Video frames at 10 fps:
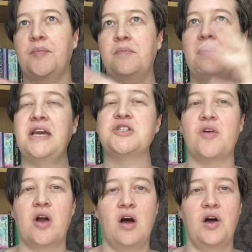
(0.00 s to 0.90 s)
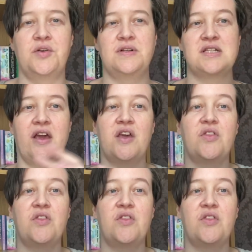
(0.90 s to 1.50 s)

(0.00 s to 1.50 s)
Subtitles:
major arcana is like